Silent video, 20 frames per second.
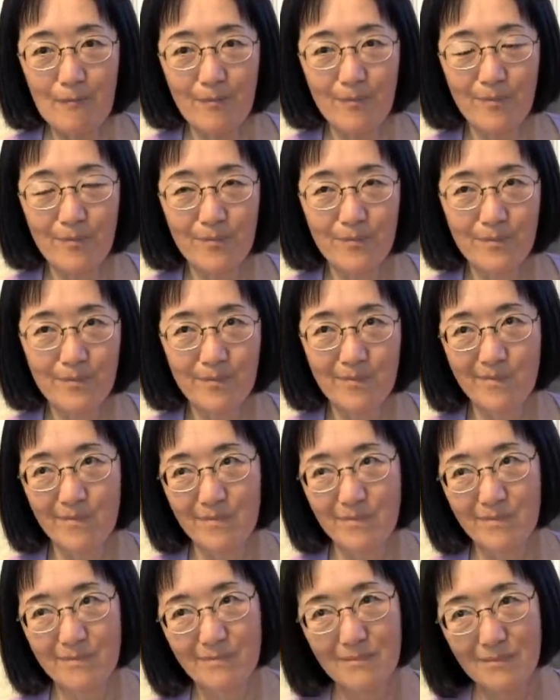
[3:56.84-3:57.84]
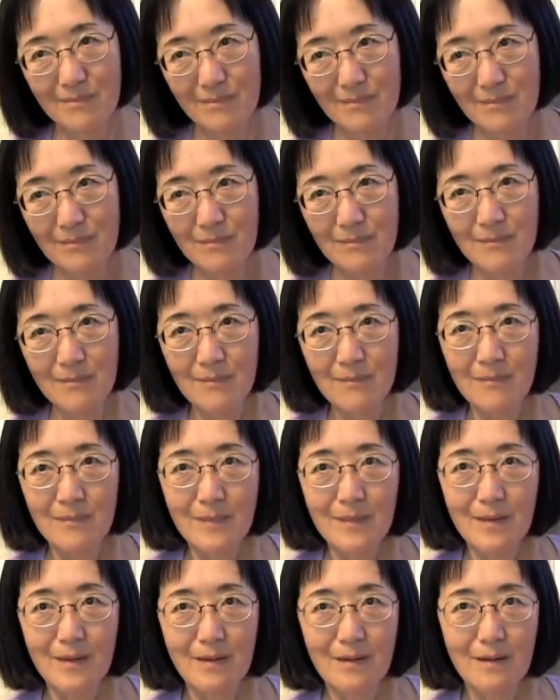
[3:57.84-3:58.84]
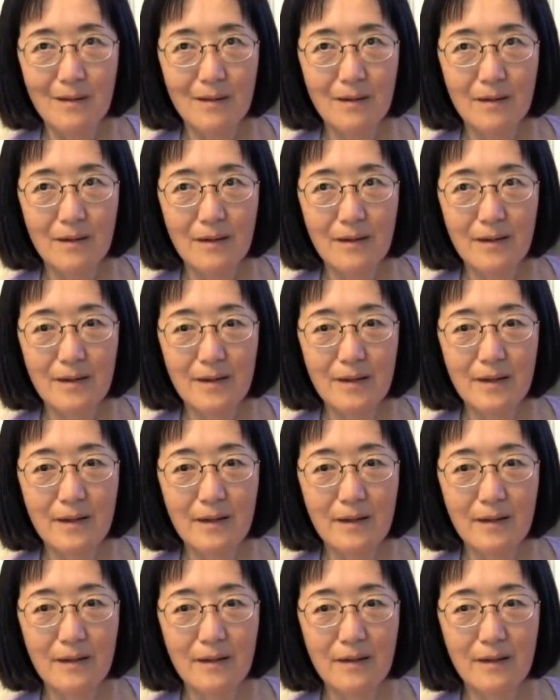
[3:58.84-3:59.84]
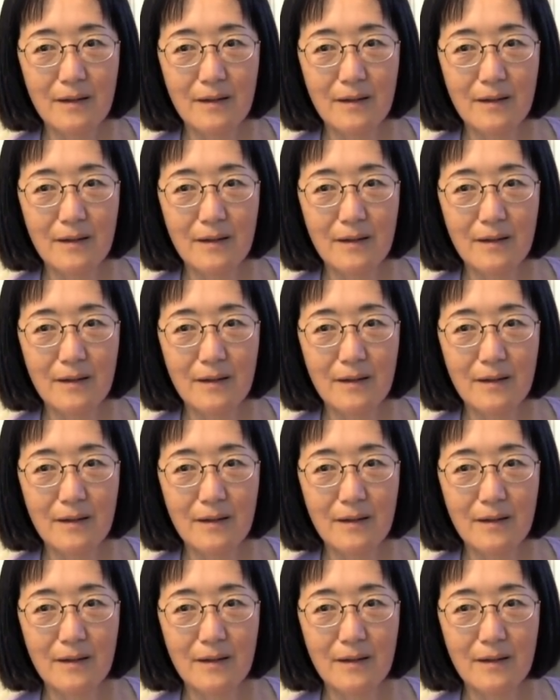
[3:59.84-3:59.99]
No one is speaking in this clip.